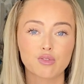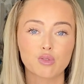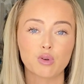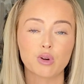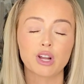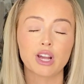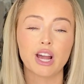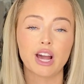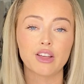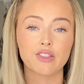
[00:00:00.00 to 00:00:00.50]

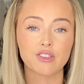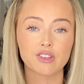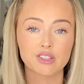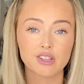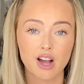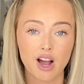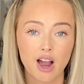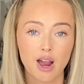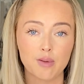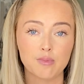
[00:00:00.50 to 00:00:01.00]
Florida at the
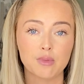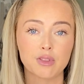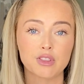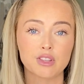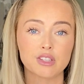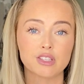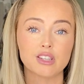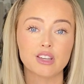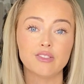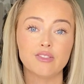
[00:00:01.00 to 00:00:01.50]
time that
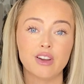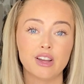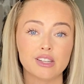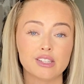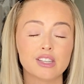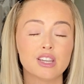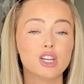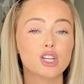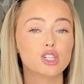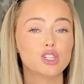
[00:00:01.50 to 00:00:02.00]
this
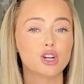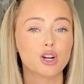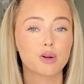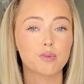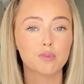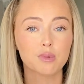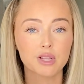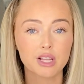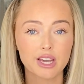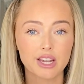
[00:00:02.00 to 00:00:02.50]
event
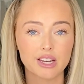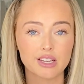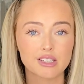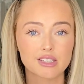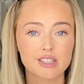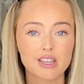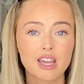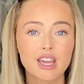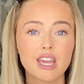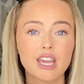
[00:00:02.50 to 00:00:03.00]
took
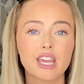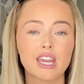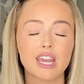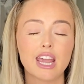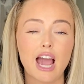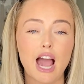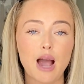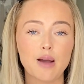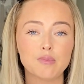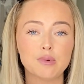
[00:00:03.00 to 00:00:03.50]
place. He
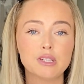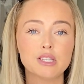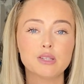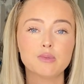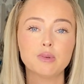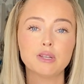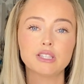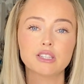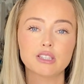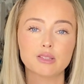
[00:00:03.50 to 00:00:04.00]
happened to
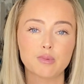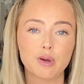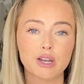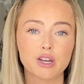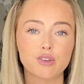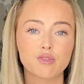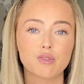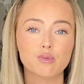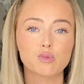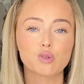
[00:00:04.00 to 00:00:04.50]
be
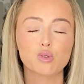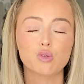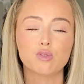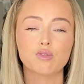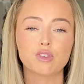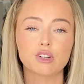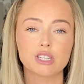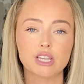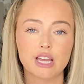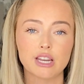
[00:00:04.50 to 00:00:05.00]
suspended from school
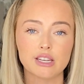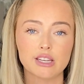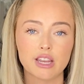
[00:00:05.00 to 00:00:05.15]
for 10